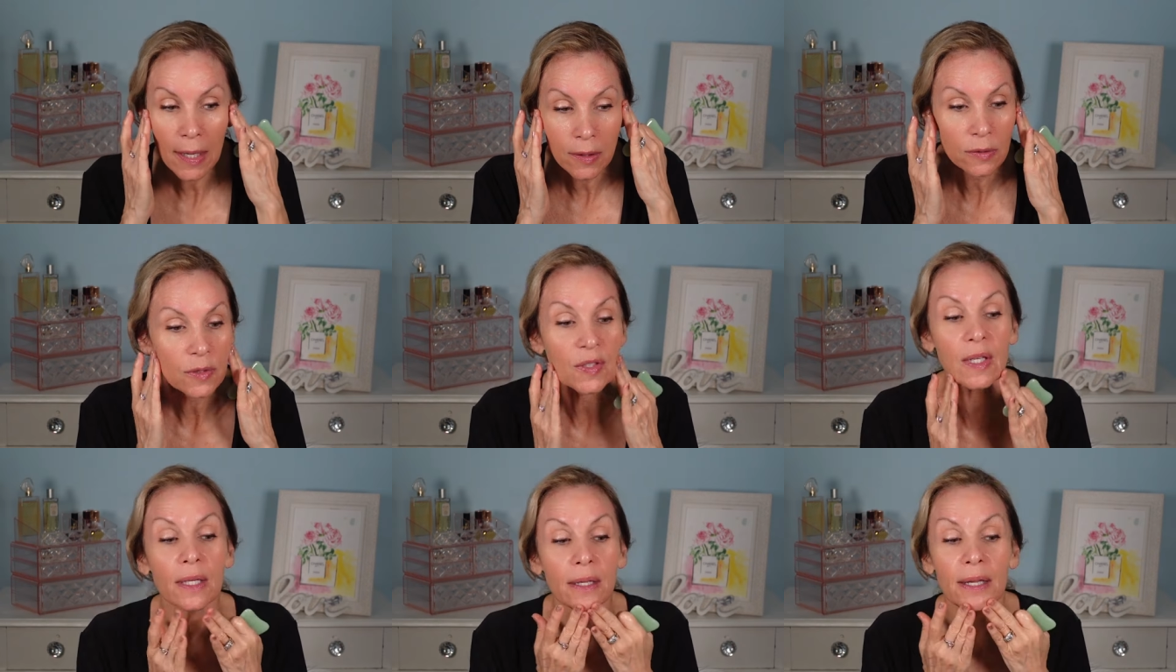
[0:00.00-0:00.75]
I don't
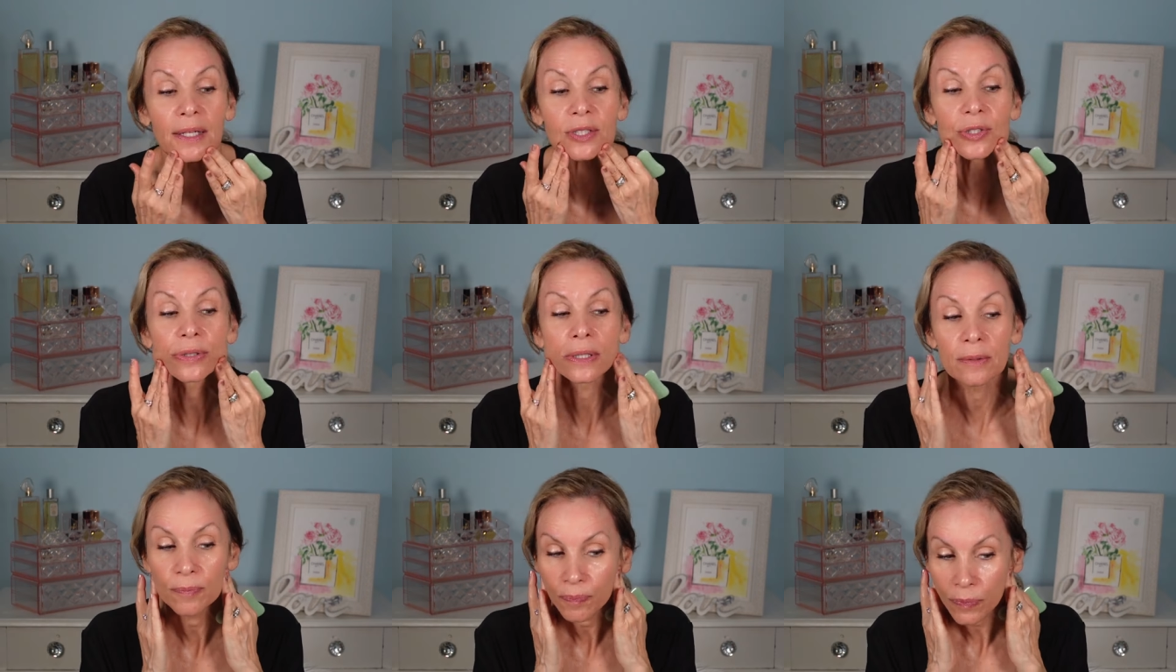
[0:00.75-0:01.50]
see any
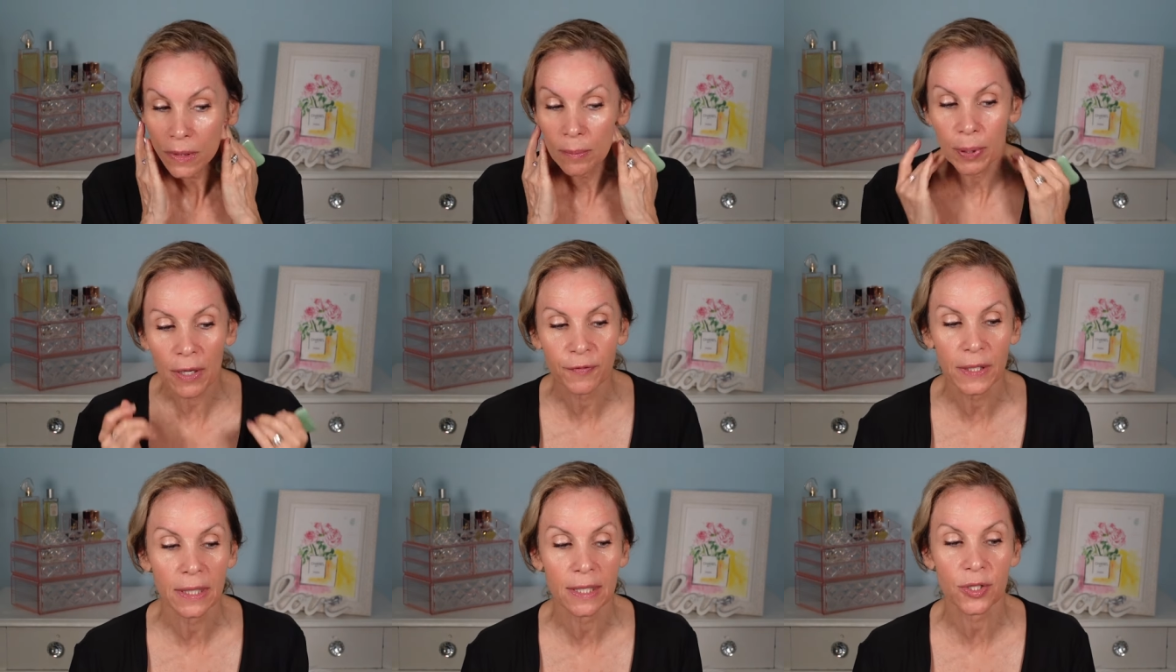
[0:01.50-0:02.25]
extra
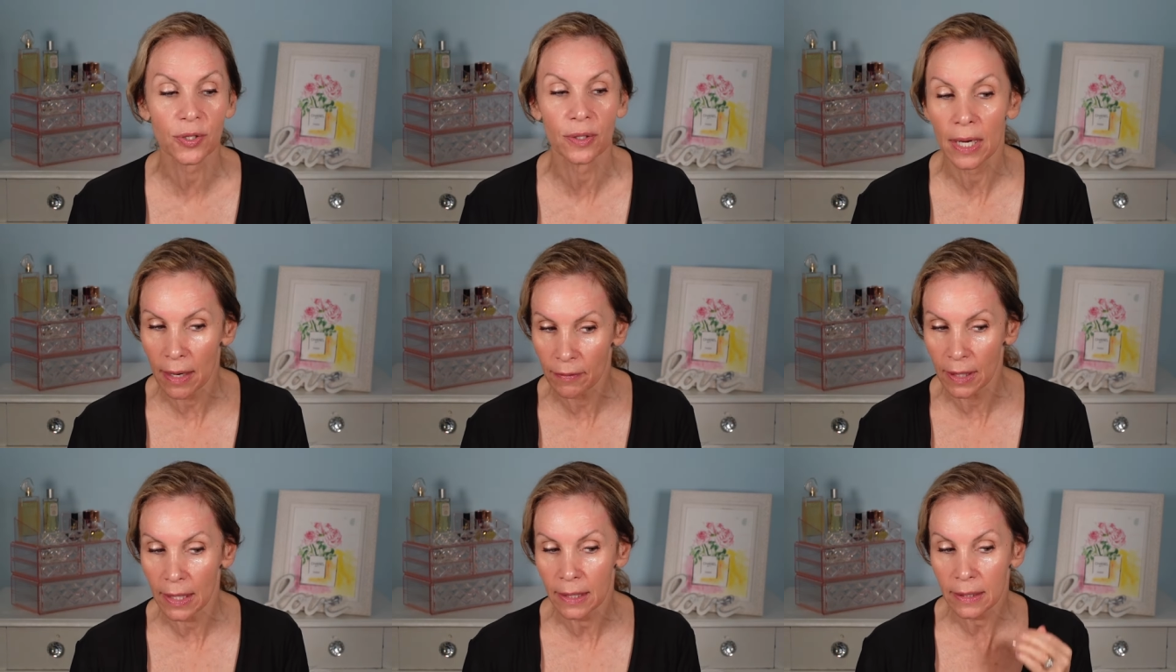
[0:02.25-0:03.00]
puffiness or
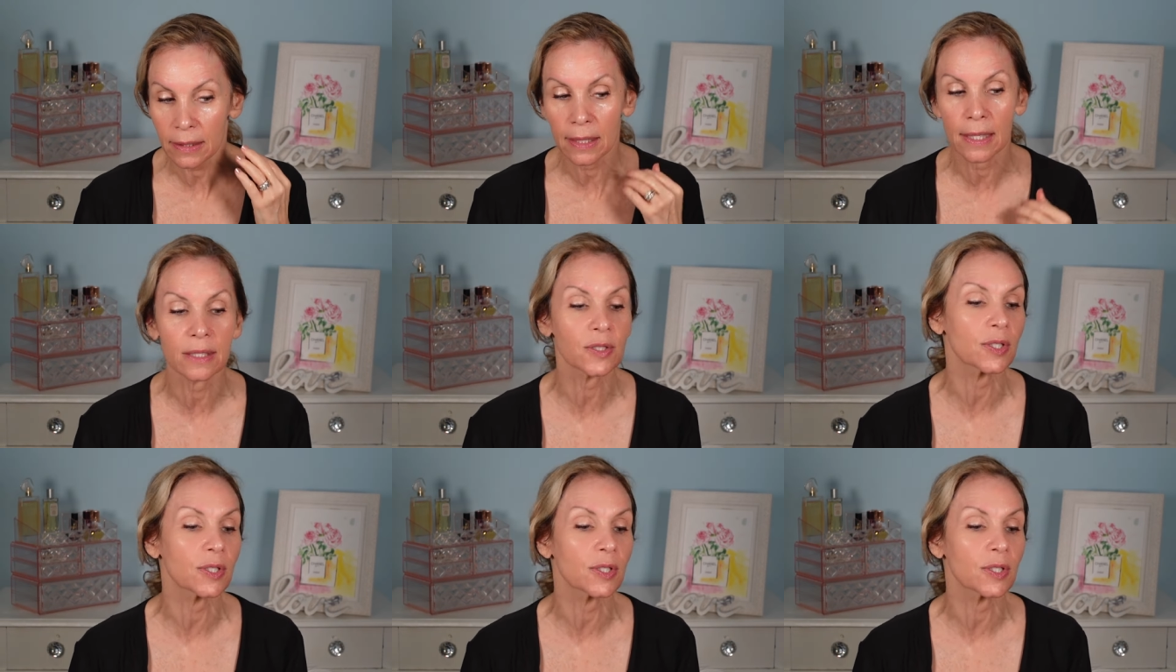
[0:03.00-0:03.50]
anything.